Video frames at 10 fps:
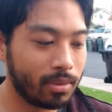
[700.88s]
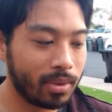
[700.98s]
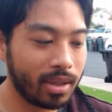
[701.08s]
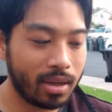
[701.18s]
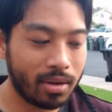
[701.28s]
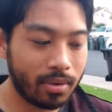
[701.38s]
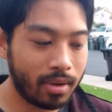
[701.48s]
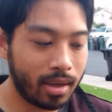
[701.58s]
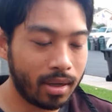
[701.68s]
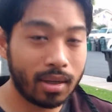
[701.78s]
really
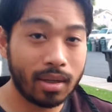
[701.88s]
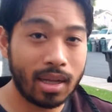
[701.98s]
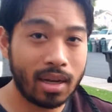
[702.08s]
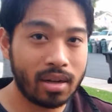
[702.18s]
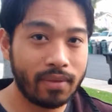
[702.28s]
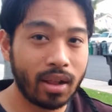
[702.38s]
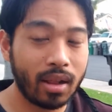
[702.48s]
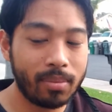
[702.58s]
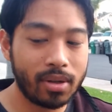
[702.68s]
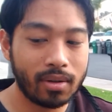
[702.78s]
annoying, and it
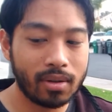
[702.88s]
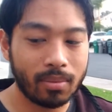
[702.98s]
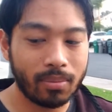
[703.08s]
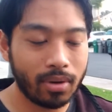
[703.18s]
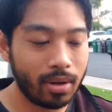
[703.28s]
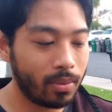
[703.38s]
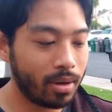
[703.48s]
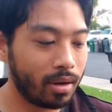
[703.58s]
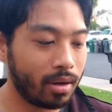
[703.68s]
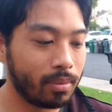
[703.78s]
developed to the point
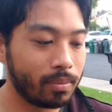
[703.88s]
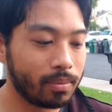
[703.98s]
where